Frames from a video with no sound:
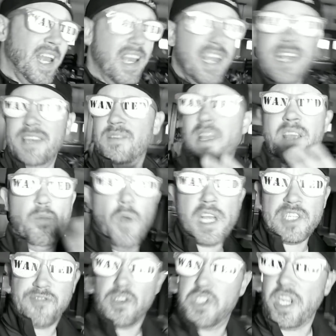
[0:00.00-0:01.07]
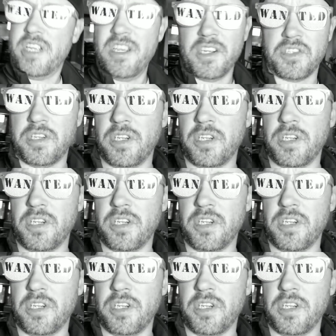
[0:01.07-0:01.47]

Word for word: And, and West Virginia,